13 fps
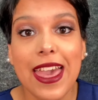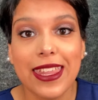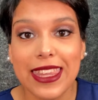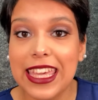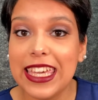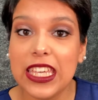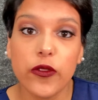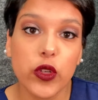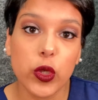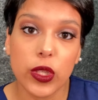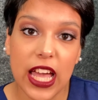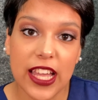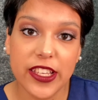they give your
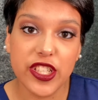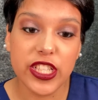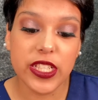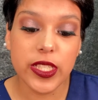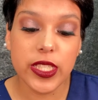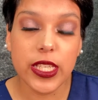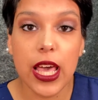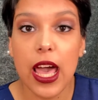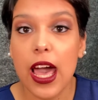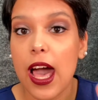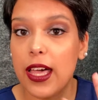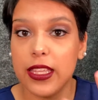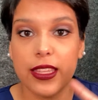lashes
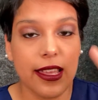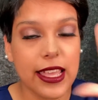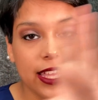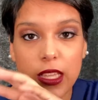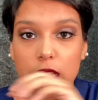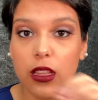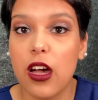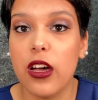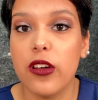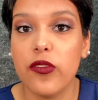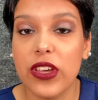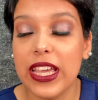and love.